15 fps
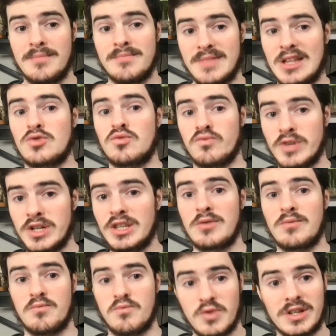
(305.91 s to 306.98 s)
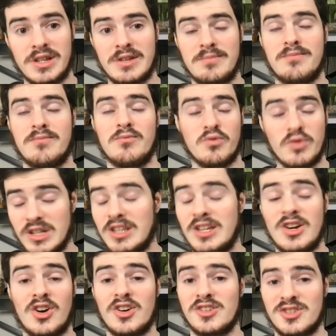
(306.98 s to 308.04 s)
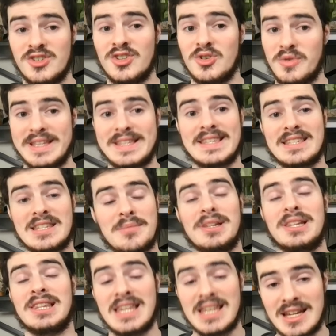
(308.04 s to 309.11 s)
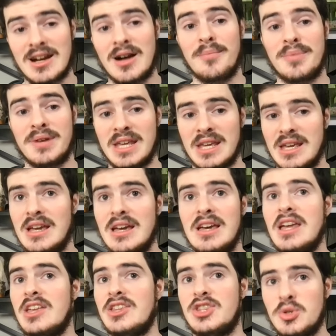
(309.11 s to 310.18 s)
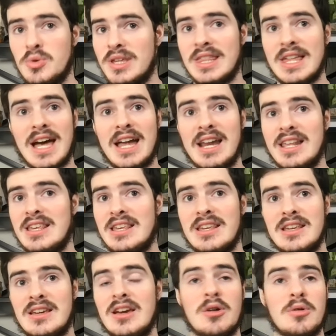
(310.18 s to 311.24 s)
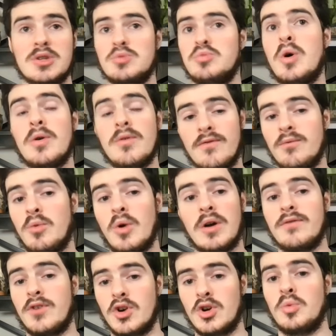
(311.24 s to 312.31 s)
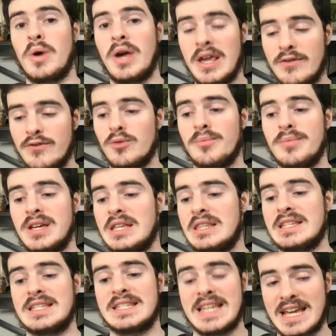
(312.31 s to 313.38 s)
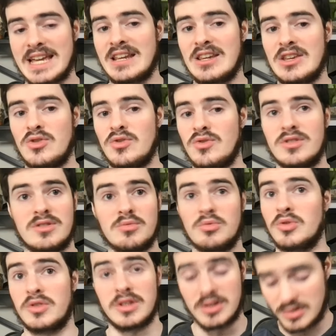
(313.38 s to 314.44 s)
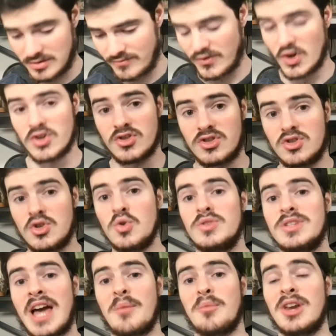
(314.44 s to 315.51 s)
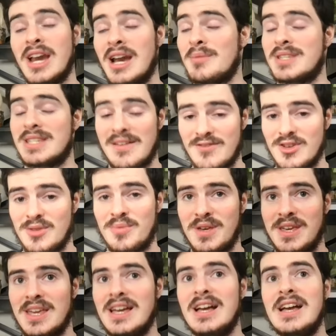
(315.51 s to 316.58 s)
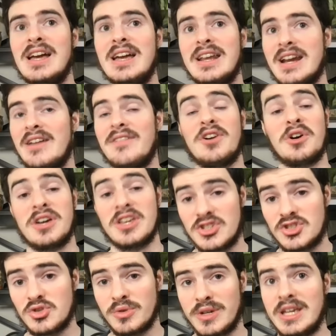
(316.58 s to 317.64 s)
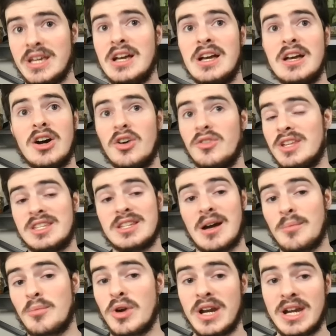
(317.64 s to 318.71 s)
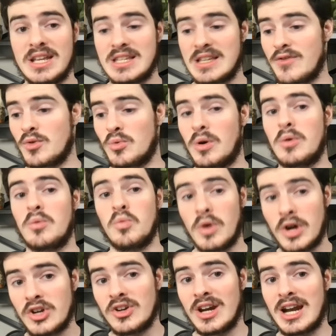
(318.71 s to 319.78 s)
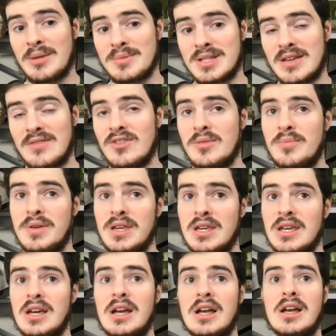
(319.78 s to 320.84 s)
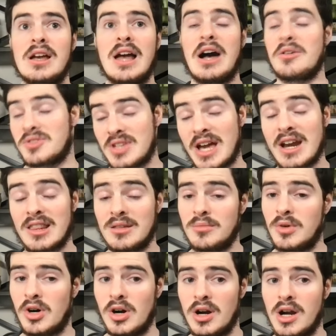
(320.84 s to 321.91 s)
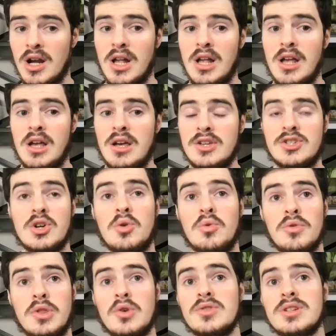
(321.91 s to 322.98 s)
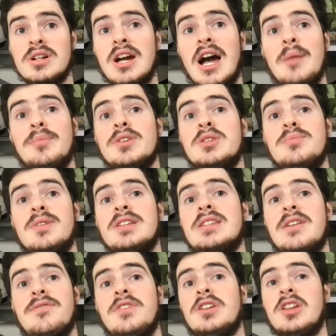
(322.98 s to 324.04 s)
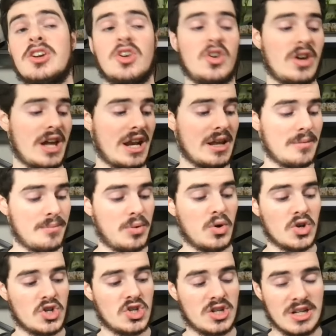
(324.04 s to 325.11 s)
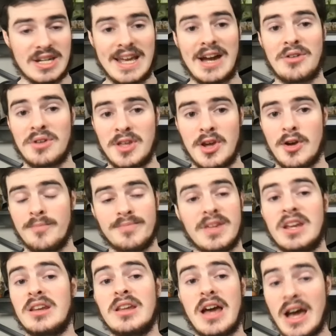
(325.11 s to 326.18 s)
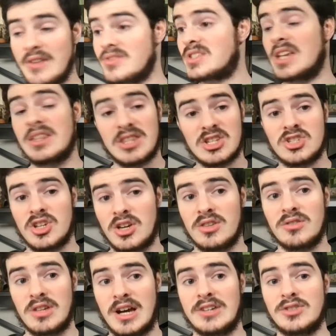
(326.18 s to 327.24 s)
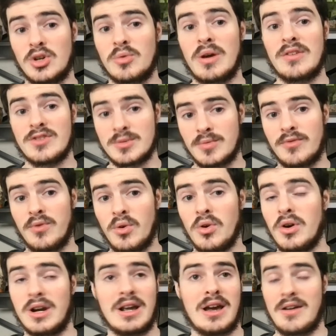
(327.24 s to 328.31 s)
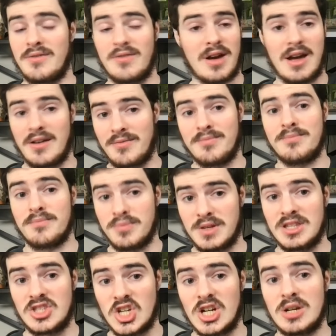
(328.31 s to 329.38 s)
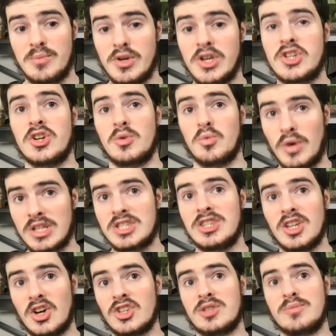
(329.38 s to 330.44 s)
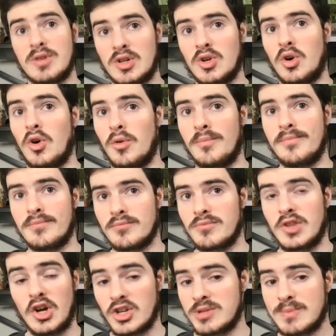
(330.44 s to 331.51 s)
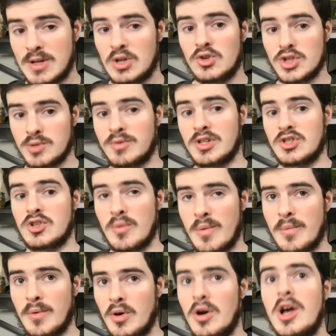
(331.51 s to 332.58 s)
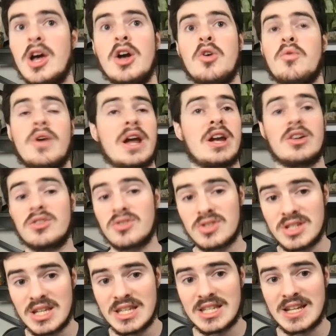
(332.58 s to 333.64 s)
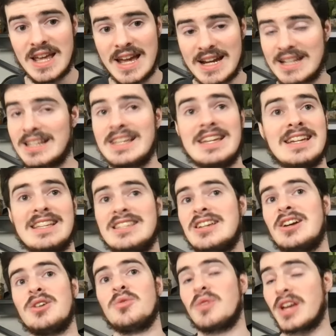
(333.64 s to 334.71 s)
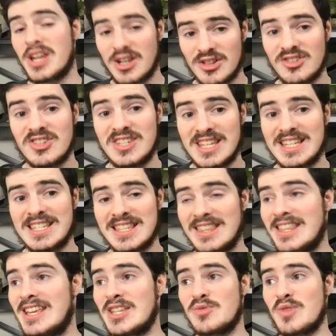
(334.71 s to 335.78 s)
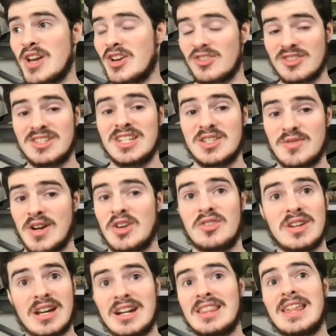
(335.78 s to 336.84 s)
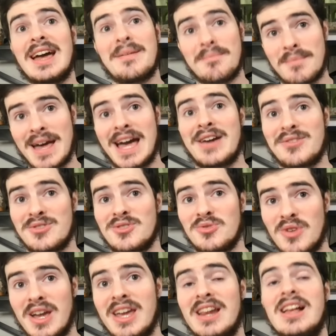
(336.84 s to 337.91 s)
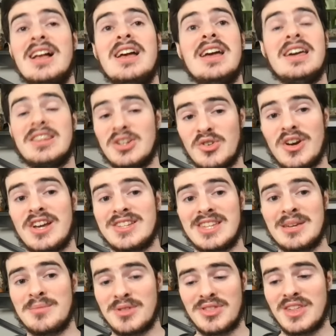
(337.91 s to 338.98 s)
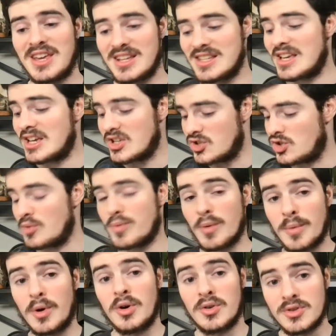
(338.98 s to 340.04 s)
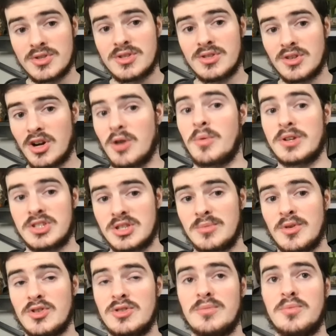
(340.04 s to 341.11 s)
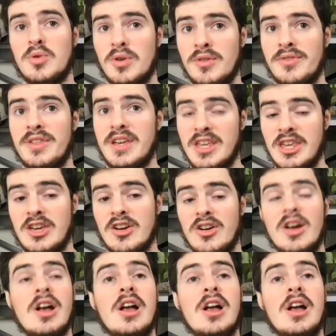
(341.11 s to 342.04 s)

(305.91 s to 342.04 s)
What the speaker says: That's really, really, really hard to do. He's in some elite company in doing that. He was one vote away from being the second, well, the first two-time unanimous MVP in NFL history. Only Tom Brady's ever won one unanimous MVP outside of Lamar. So those accomplishments, I feel like, are getting pushed down here. And I've said this on Locked On Ravens before, and I've continued to preach it. What's the ultimate goal? The ultimate goal is to win a Super Bowl. Regular season accolades, regular season this, regular season record, none of that matters, right? In the grand scheme of things, Super Bowls are what's the most important thing here.